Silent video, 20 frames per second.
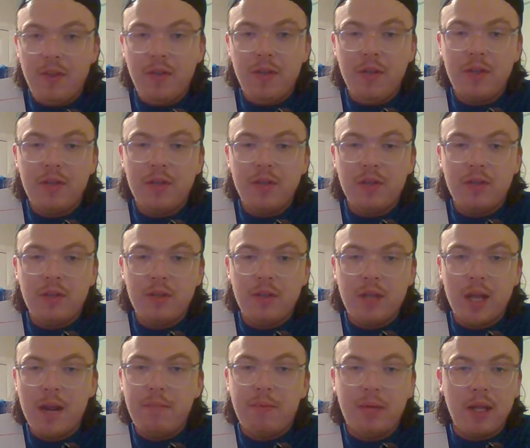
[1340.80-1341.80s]

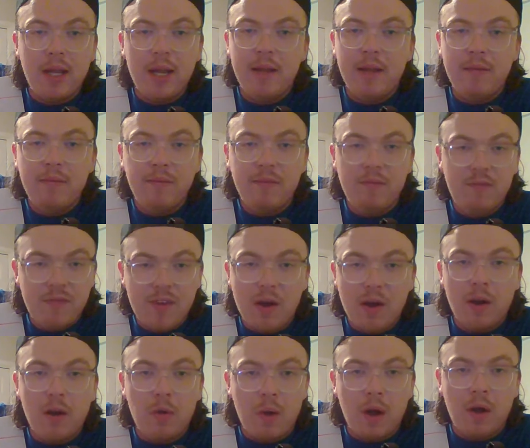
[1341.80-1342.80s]
they play
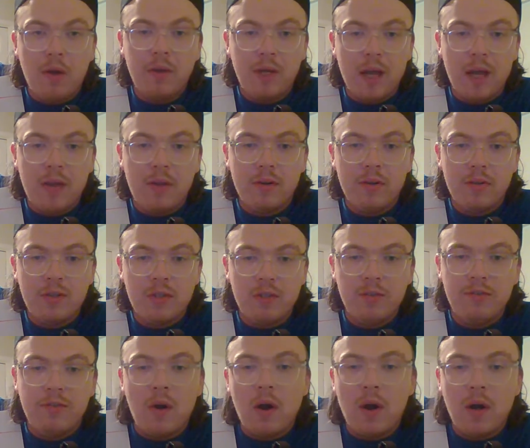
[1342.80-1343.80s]
very well together,
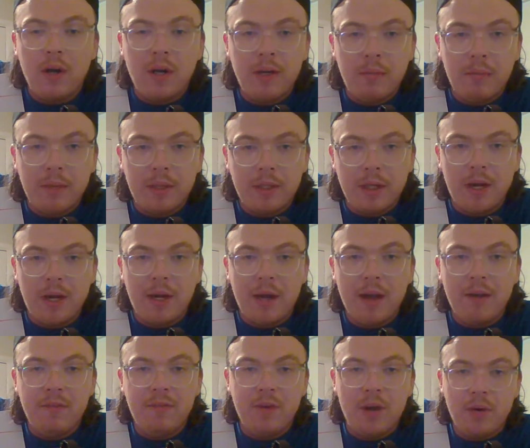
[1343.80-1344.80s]
Savard and McDonough.
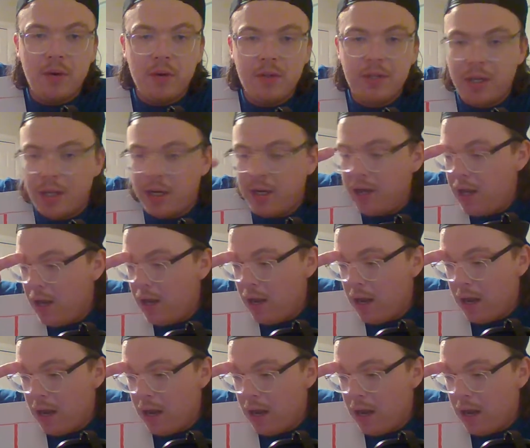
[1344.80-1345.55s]
I've noticed it.